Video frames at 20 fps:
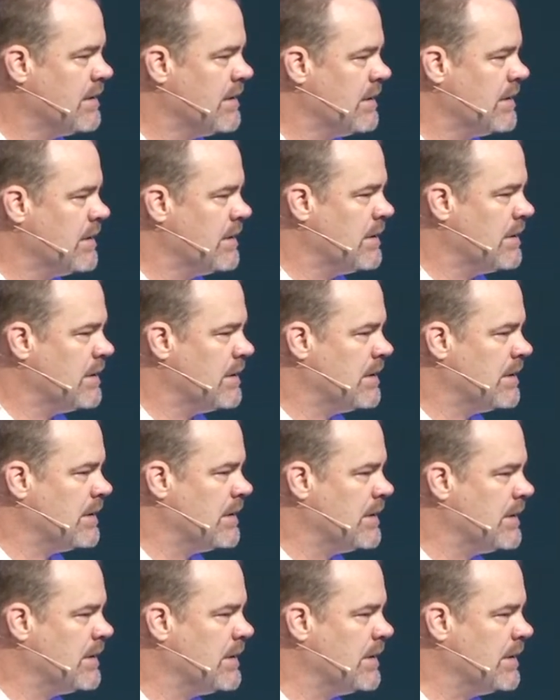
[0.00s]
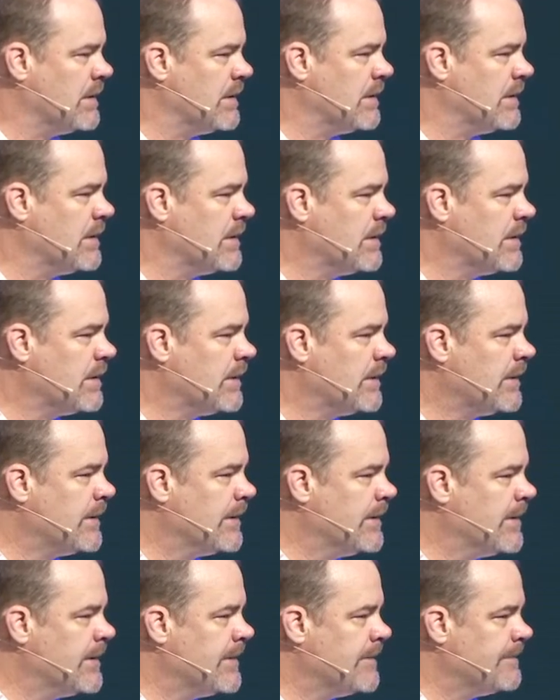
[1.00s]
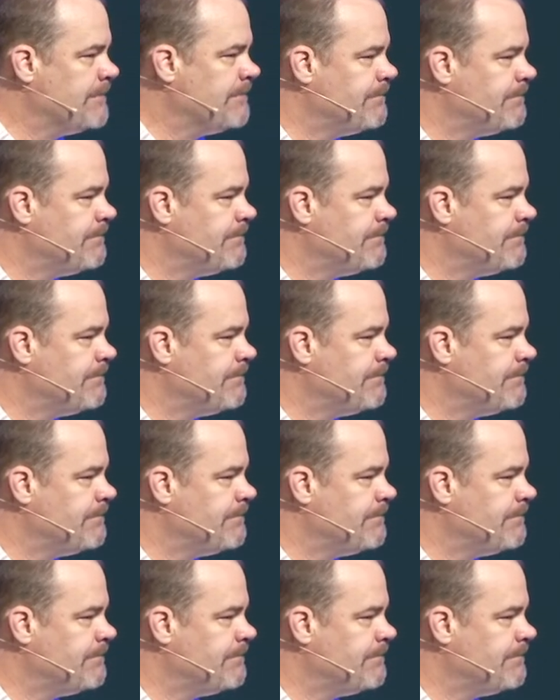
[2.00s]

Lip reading: Nobody speaks.